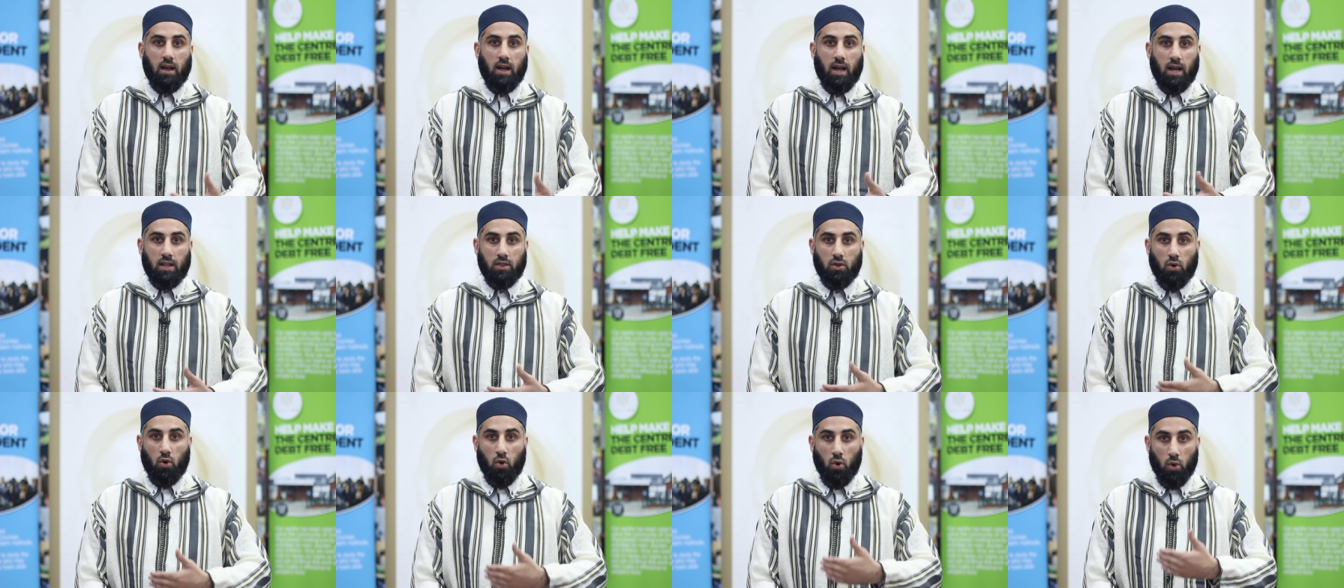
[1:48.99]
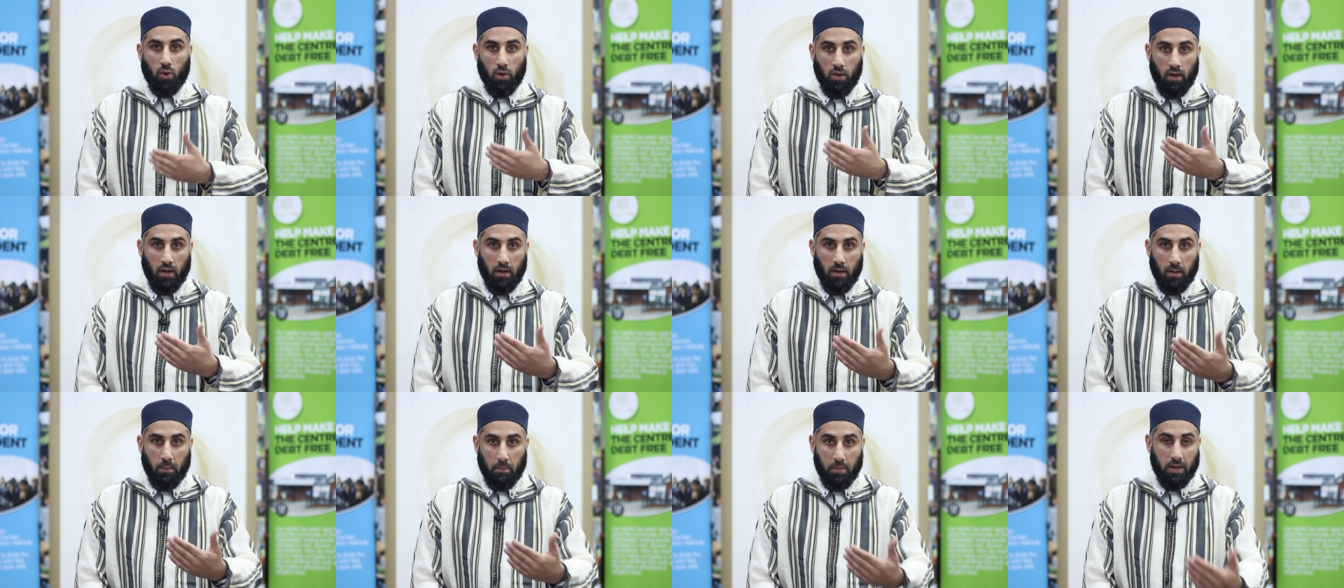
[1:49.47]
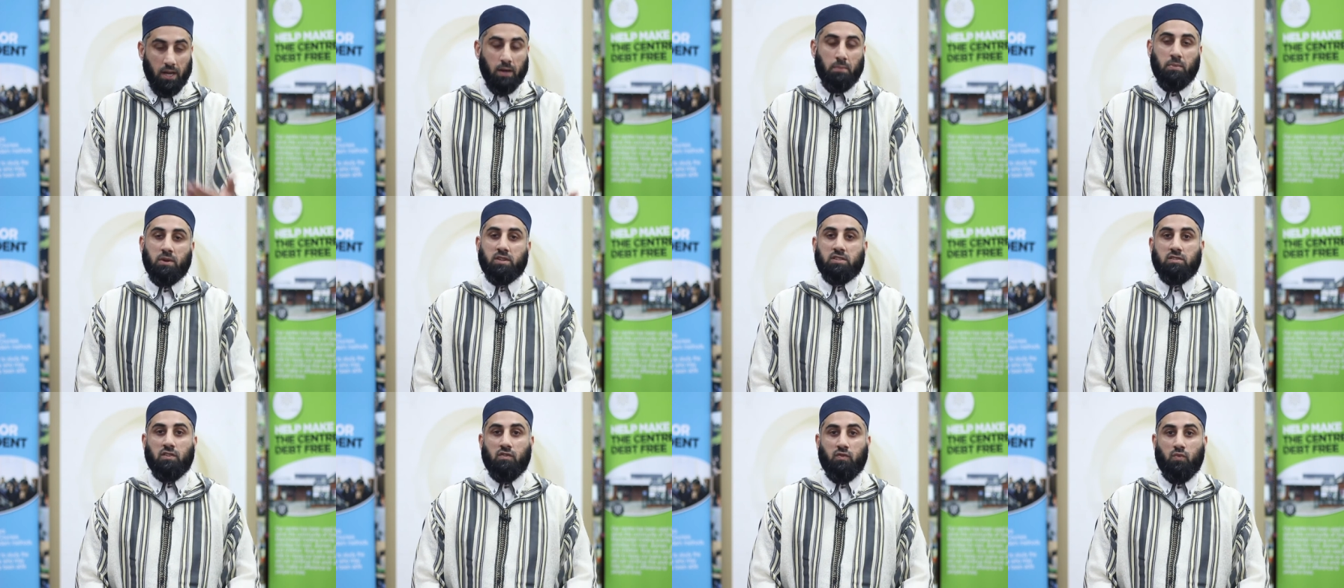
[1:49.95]
and the whole
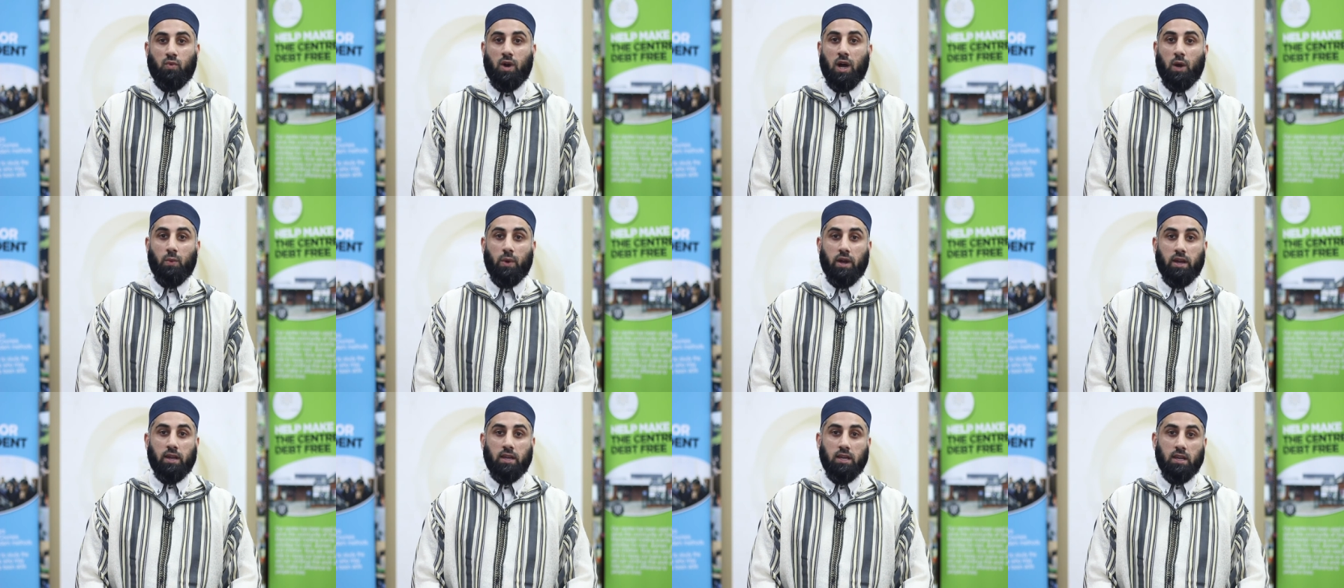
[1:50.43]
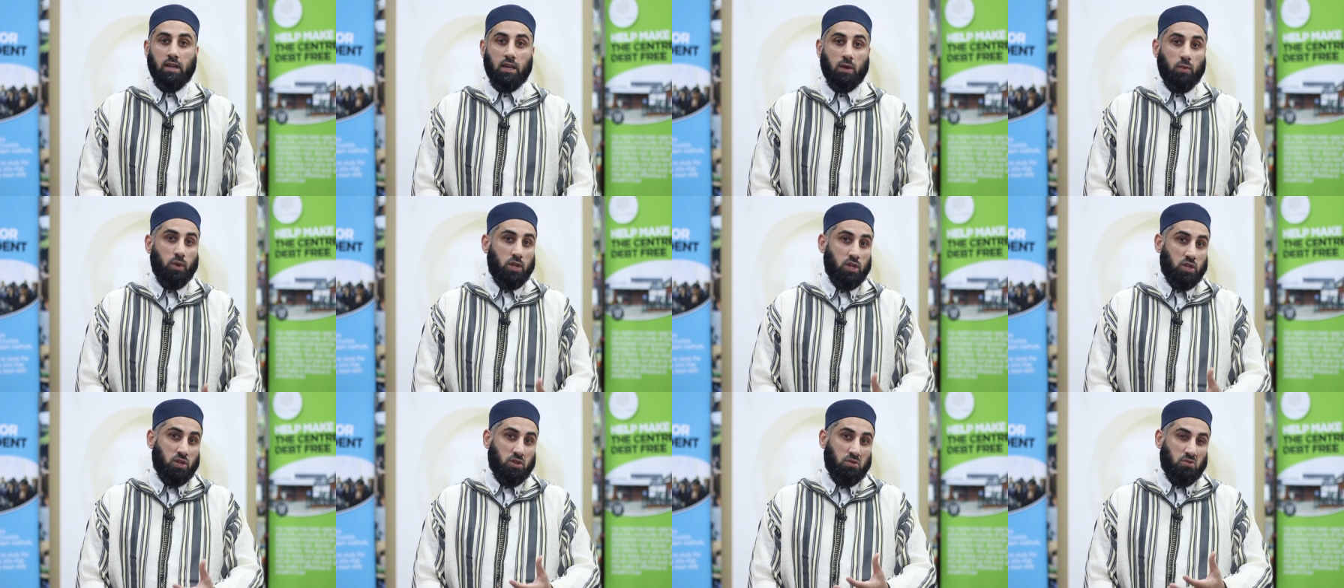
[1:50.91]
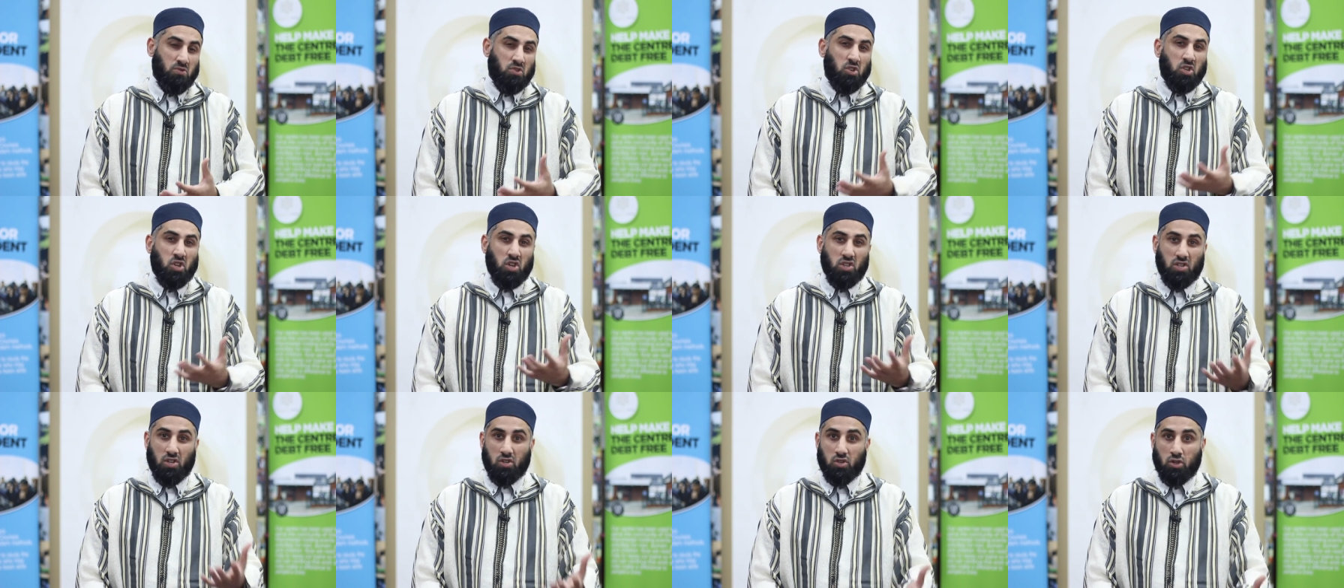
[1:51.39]
purpose of why we're here, which
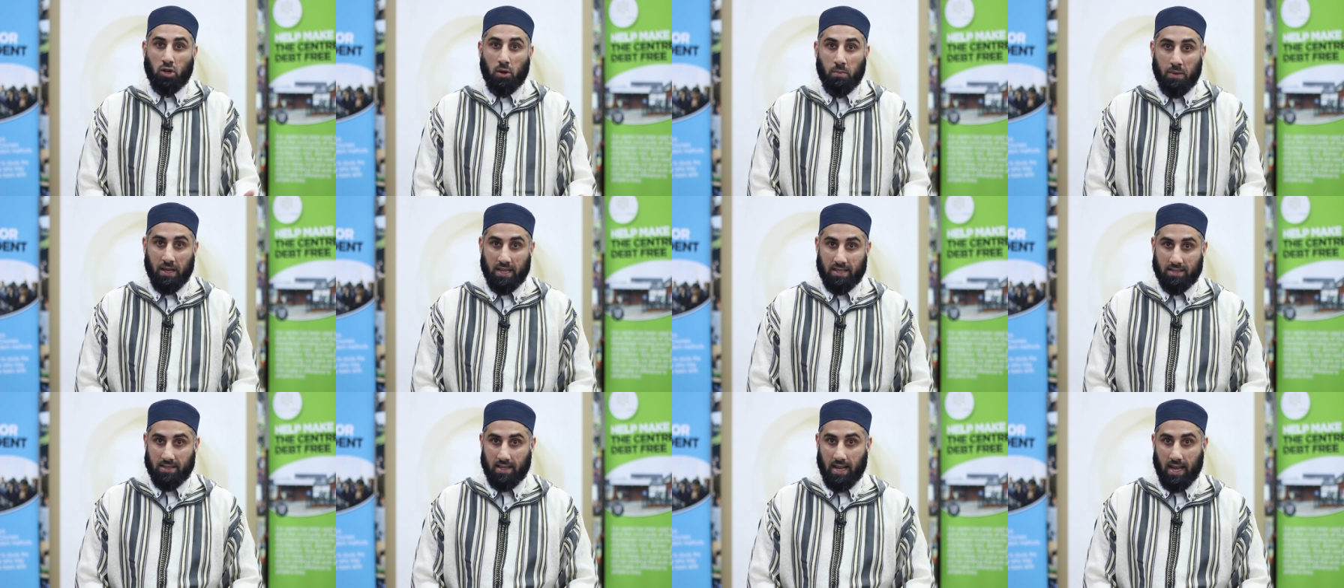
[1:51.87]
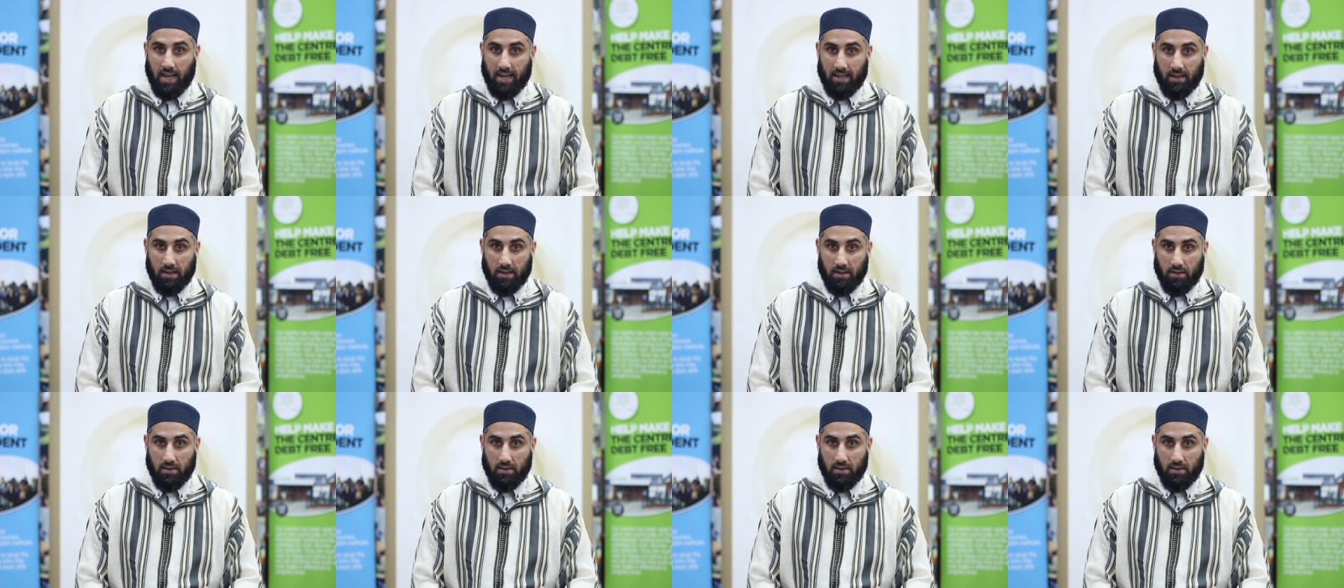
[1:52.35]
touches on topics like